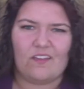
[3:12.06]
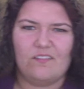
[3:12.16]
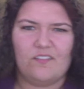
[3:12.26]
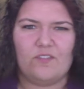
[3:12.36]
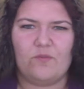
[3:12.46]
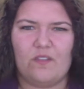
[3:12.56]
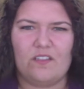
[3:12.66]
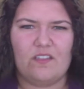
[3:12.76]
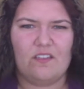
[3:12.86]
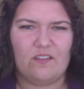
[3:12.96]
it just
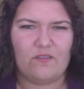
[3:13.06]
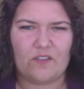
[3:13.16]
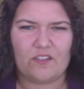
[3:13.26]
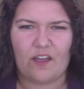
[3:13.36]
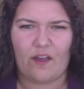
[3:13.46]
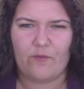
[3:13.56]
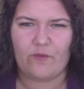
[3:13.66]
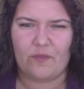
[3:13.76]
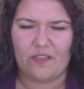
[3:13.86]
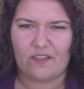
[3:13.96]
wasn't a fun time
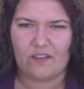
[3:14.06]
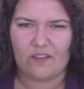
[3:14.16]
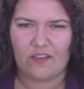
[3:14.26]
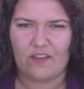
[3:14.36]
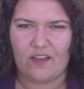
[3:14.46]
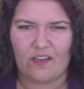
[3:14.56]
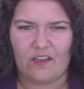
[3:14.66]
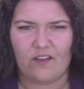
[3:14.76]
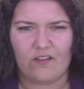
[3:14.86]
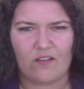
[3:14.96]
for me in that
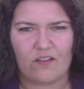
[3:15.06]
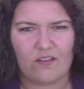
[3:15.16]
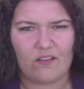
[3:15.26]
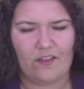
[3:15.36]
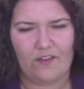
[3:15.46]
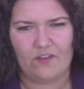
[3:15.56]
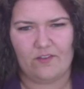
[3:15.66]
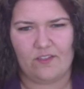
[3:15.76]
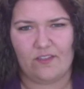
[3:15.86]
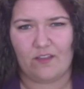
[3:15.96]
year. And then
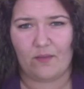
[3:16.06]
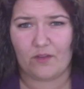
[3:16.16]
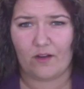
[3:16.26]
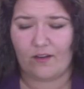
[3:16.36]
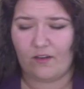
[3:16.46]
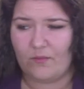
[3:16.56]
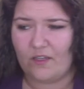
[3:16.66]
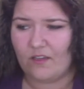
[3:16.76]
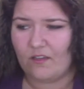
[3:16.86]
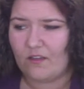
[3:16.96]
she stopped talking to
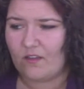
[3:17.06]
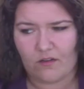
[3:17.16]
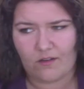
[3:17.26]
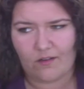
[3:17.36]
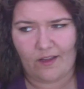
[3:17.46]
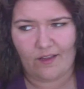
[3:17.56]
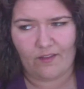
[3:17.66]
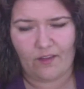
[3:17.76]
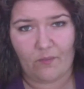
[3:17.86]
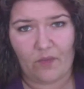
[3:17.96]
me, and
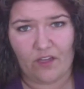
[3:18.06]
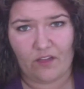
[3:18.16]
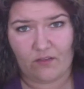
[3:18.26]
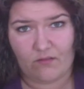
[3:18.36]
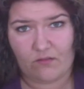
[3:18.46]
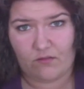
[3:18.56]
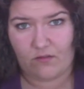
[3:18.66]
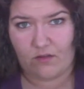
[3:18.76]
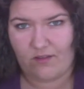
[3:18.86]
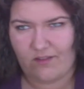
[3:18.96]
that made it
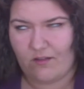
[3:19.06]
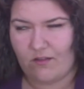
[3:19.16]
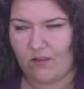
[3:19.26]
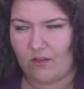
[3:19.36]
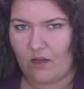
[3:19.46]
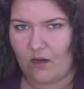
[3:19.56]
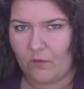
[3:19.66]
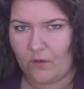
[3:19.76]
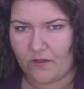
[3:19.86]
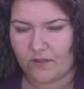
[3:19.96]
a lot
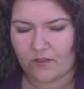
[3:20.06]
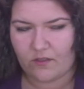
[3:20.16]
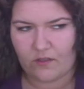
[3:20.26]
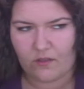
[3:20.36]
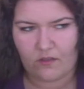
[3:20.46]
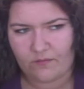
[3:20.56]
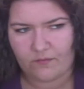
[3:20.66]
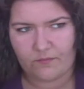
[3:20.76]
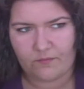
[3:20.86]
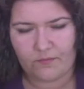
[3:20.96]
worse.
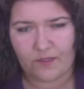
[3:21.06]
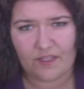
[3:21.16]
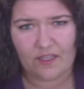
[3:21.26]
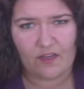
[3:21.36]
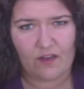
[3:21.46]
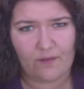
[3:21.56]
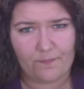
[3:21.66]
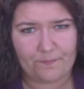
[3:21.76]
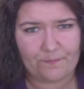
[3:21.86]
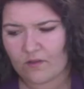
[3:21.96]
But then I
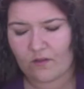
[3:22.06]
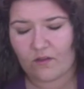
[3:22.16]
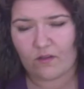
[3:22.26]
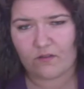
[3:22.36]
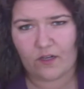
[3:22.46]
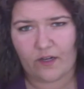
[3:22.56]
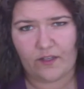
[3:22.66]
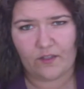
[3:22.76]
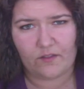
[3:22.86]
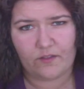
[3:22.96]
was
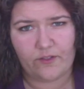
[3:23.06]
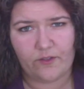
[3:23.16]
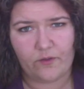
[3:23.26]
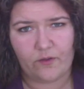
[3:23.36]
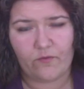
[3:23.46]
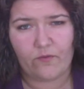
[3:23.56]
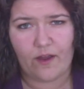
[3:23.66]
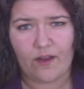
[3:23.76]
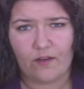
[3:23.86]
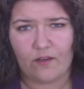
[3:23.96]
talking to a
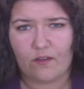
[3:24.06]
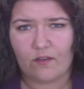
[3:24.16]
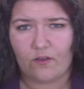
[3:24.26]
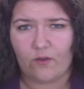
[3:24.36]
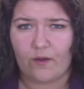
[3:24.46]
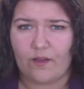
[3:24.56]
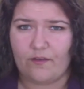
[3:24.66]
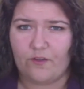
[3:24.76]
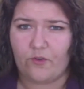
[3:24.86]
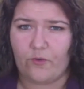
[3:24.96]
friend who had
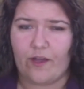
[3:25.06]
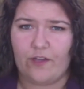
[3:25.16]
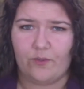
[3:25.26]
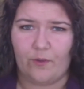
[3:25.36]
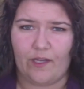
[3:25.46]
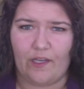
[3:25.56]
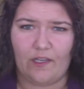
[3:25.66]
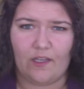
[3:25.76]
graduated